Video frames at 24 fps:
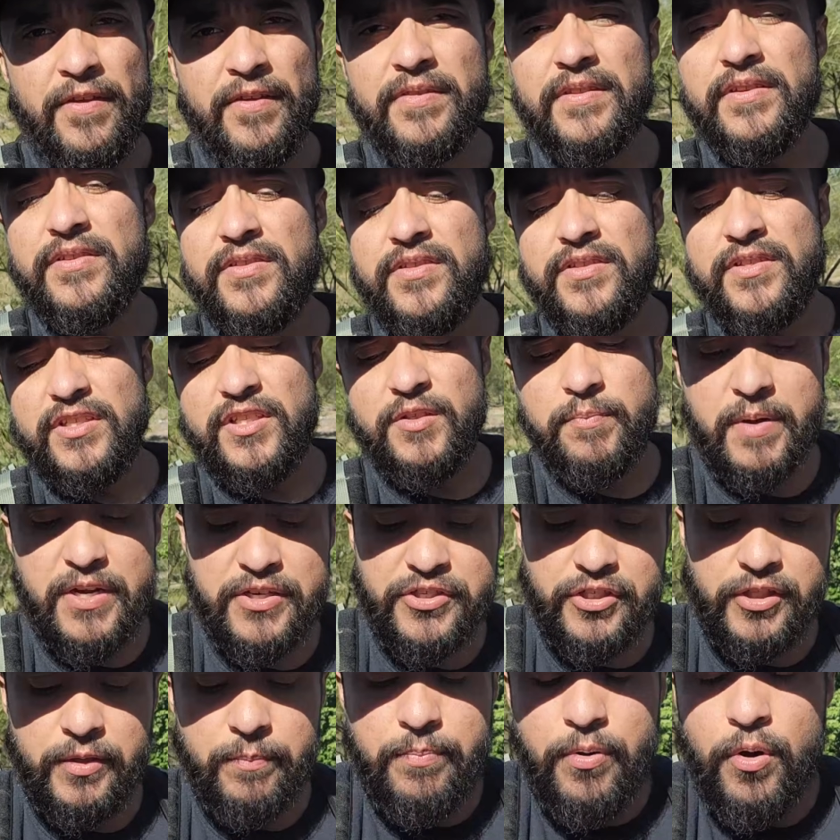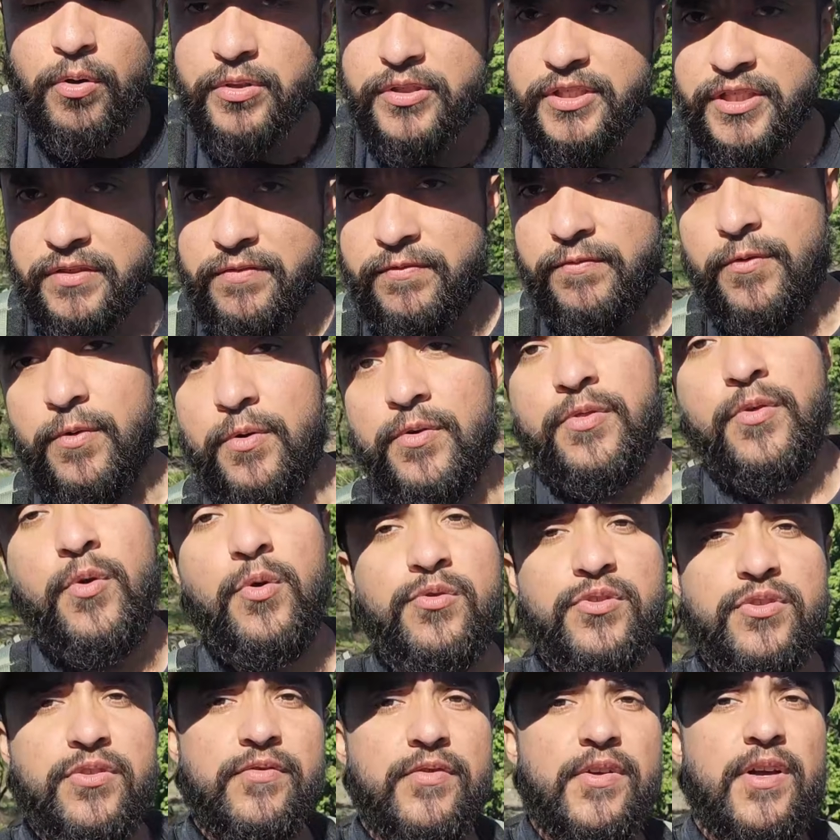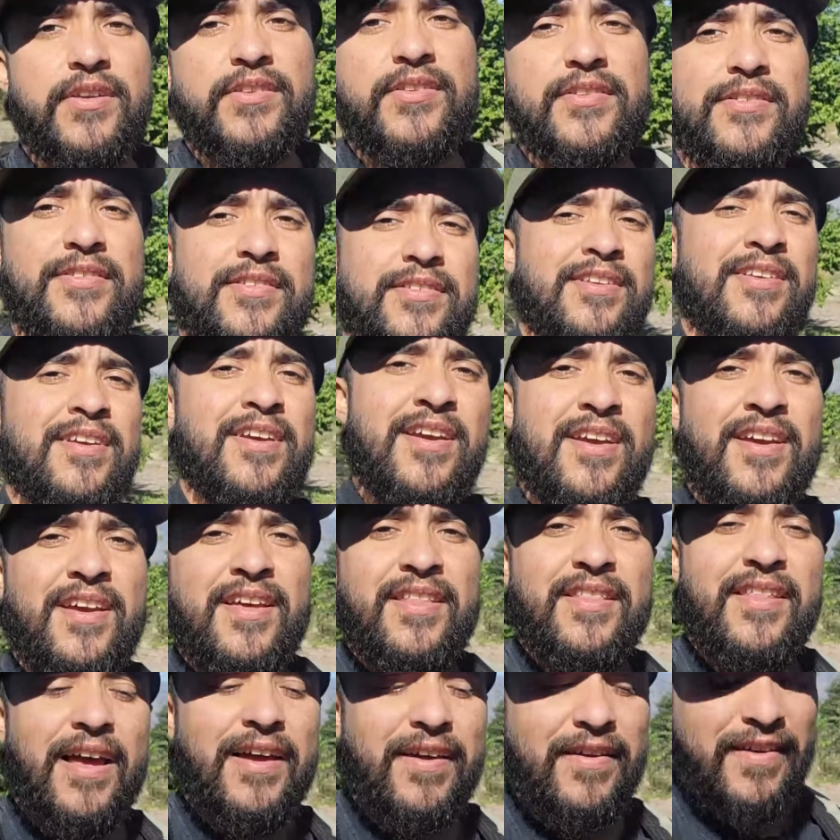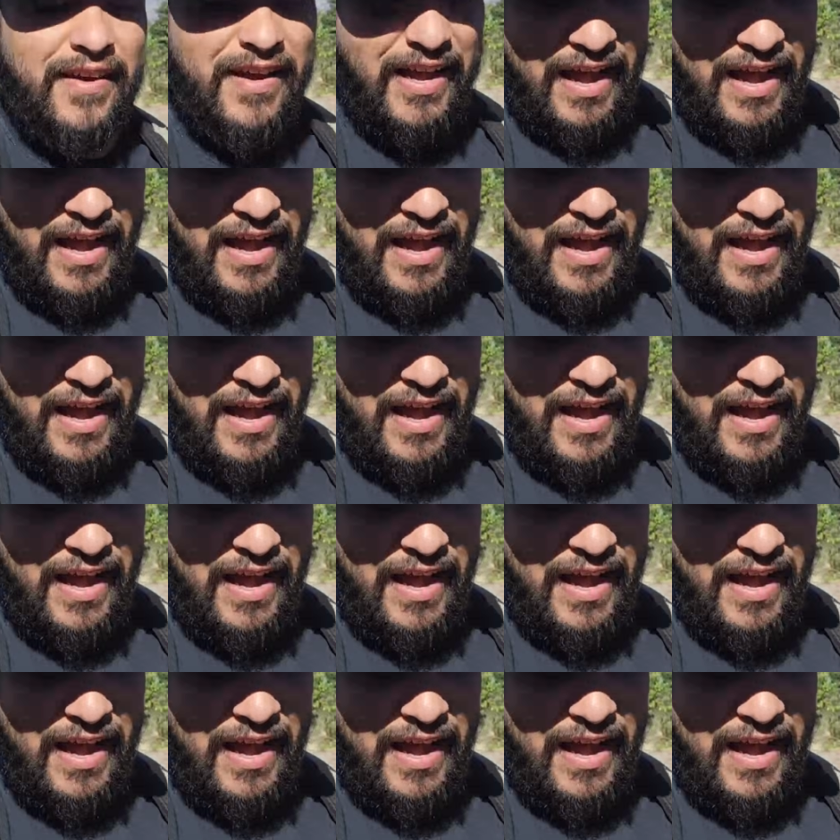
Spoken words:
think this is especially potent for those of us that